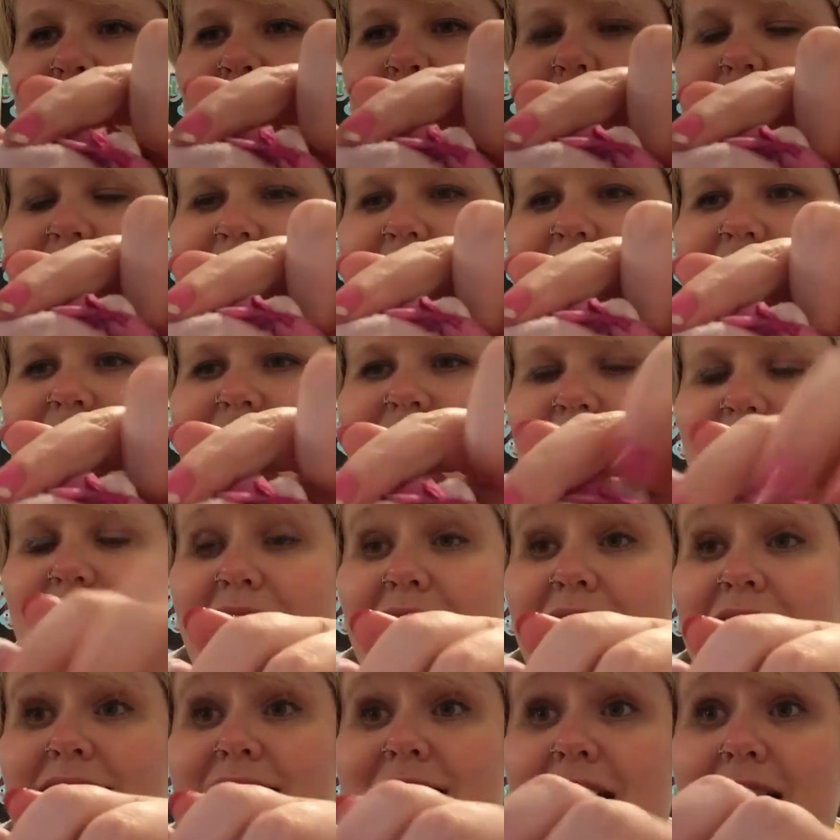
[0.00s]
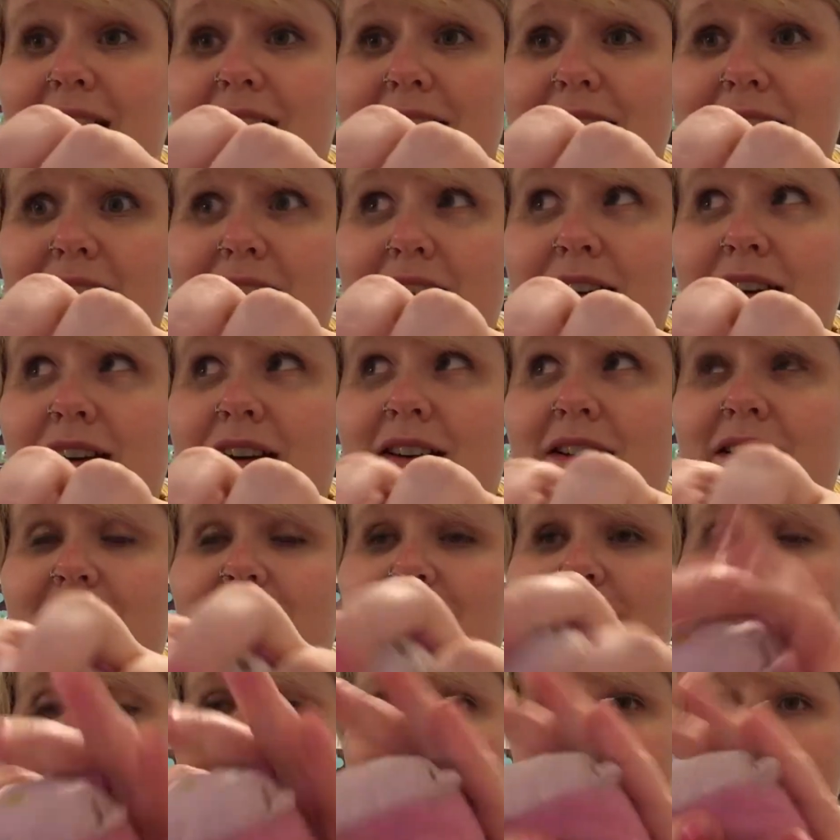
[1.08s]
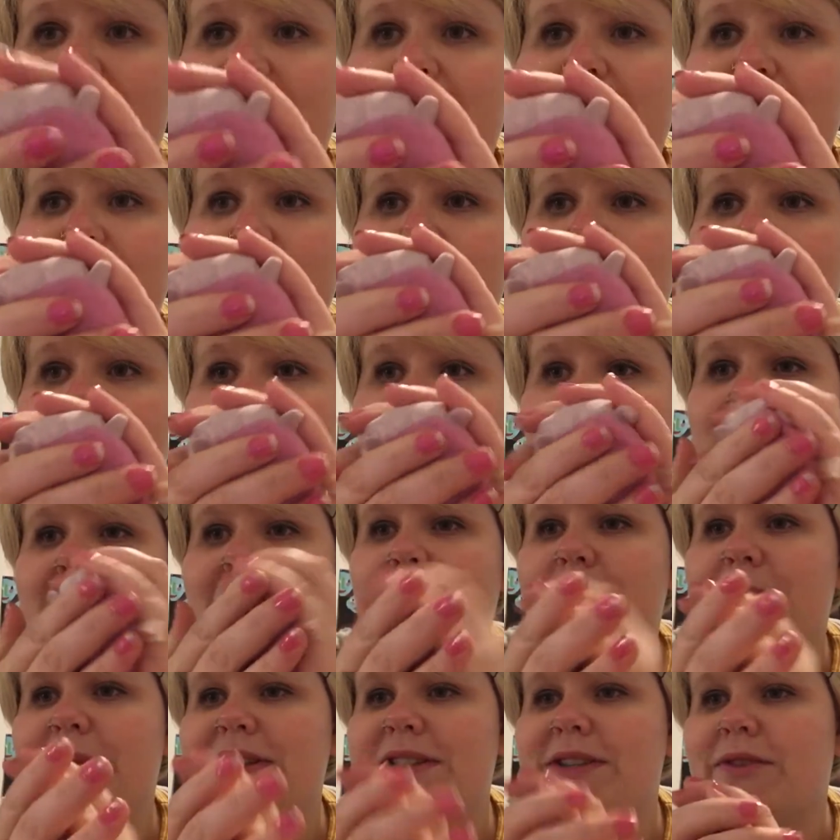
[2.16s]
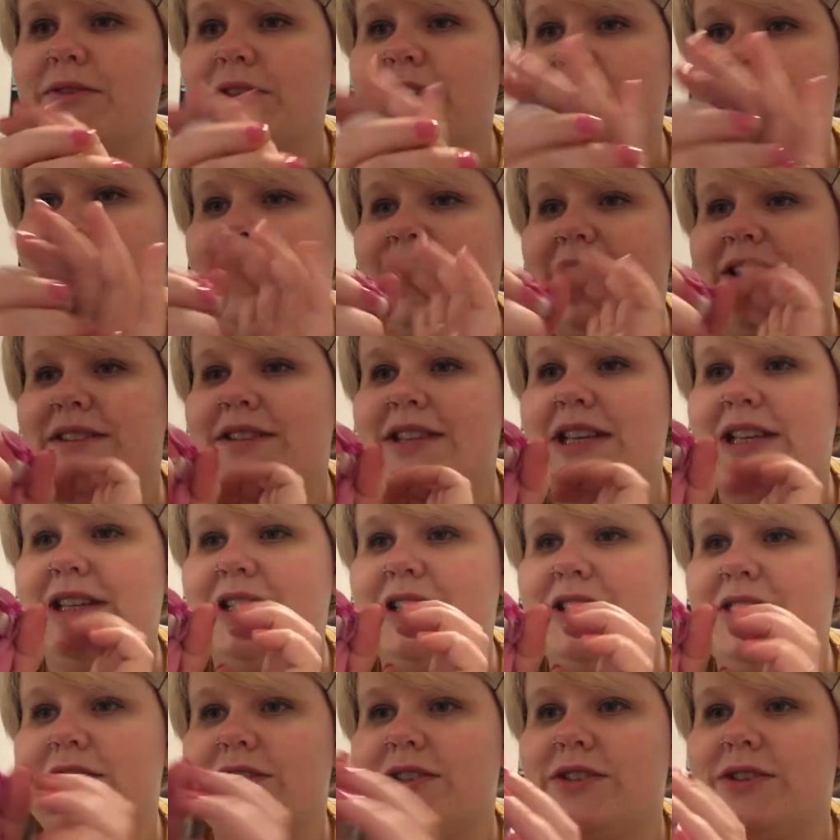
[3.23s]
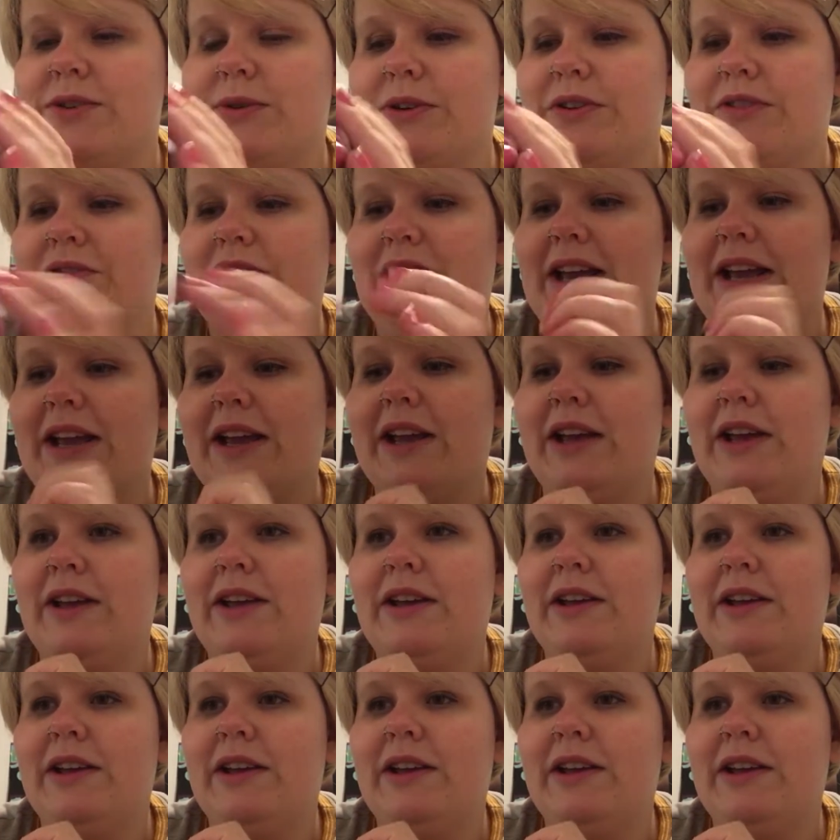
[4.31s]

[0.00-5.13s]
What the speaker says: dirty because I carry her everywhere. It's a really nice thing to just sort of like